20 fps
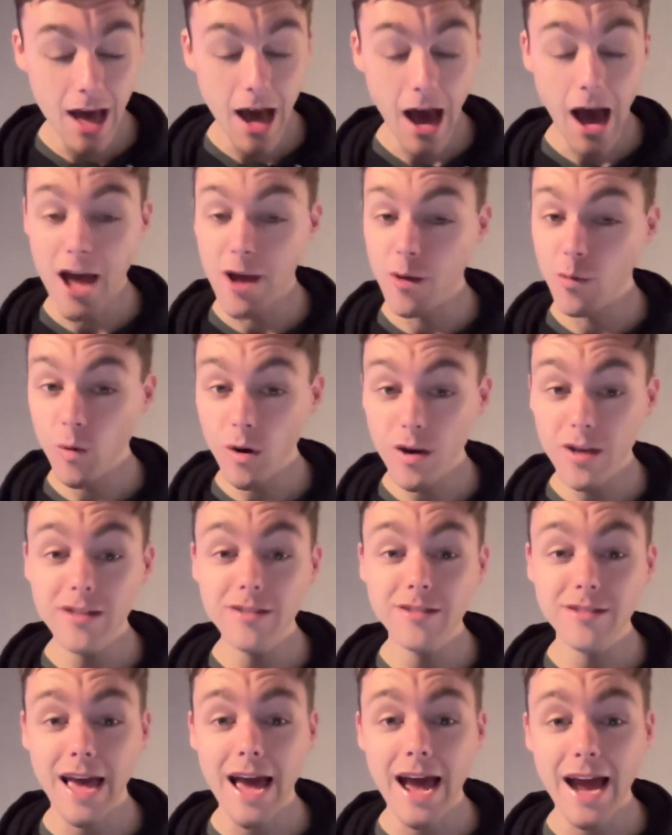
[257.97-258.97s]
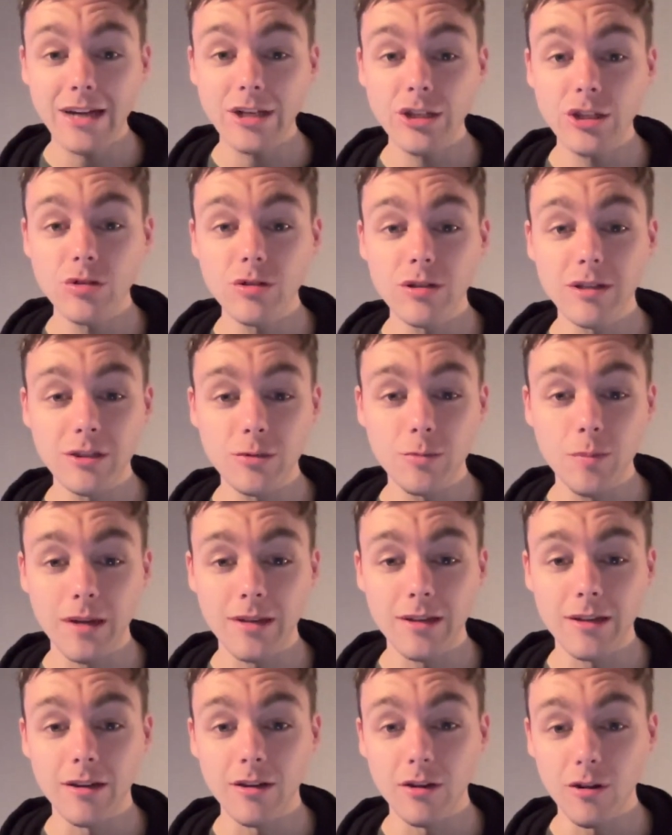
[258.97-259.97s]
I was actually
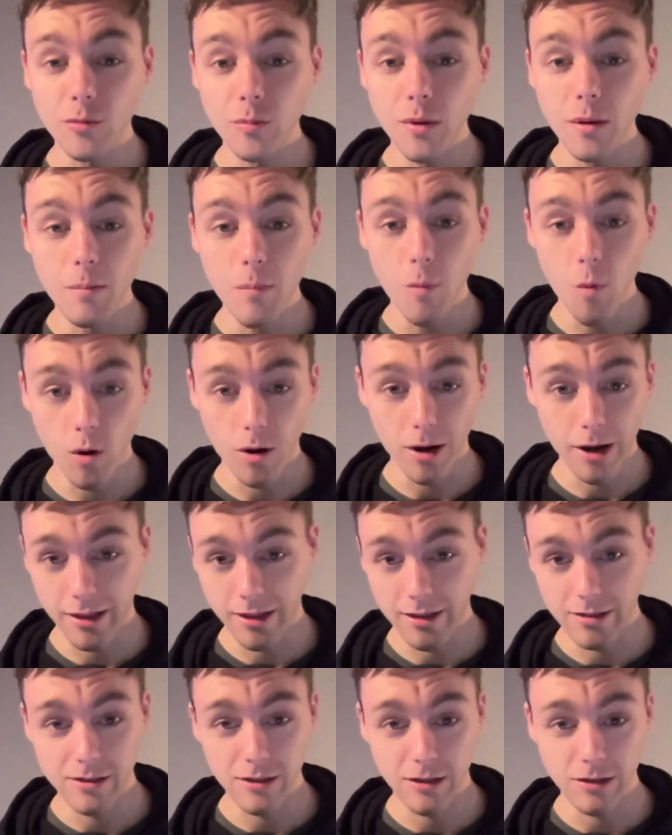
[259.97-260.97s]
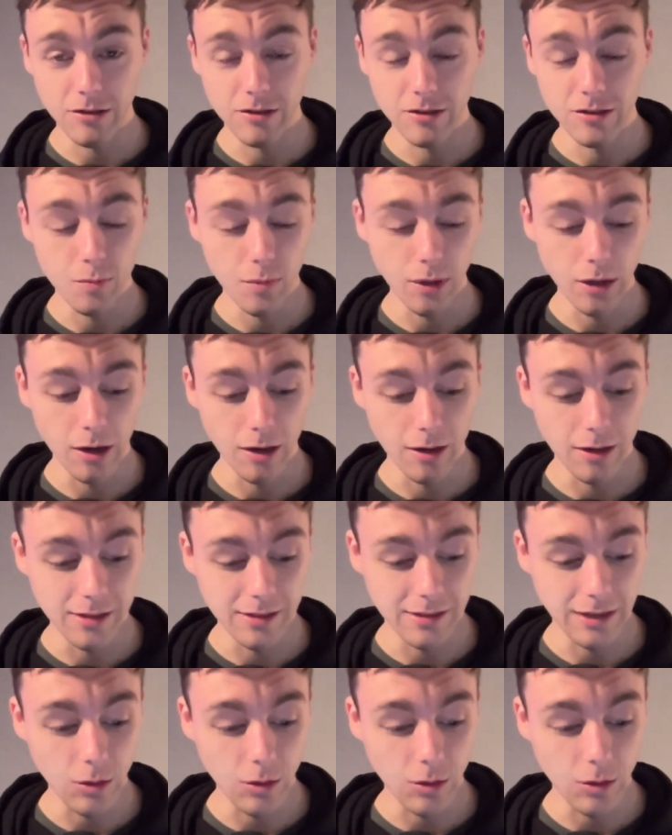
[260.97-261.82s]
expecting a little bit more out of the series, to be honest.